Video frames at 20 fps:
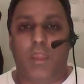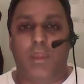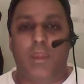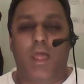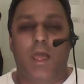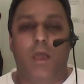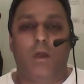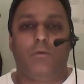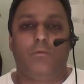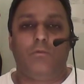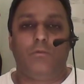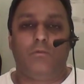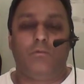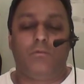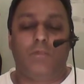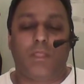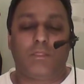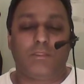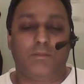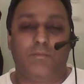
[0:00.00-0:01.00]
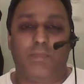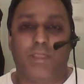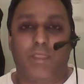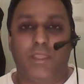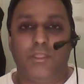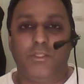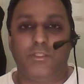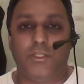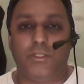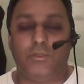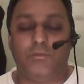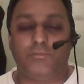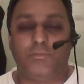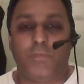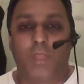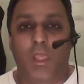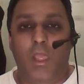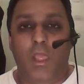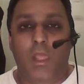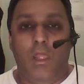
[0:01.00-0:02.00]
Now that's a big issue.
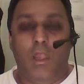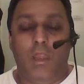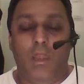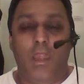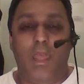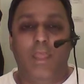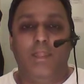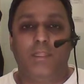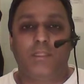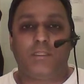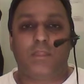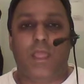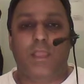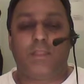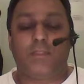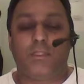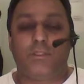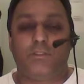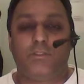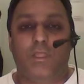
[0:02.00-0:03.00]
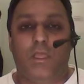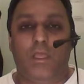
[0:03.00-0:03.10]
Ladies like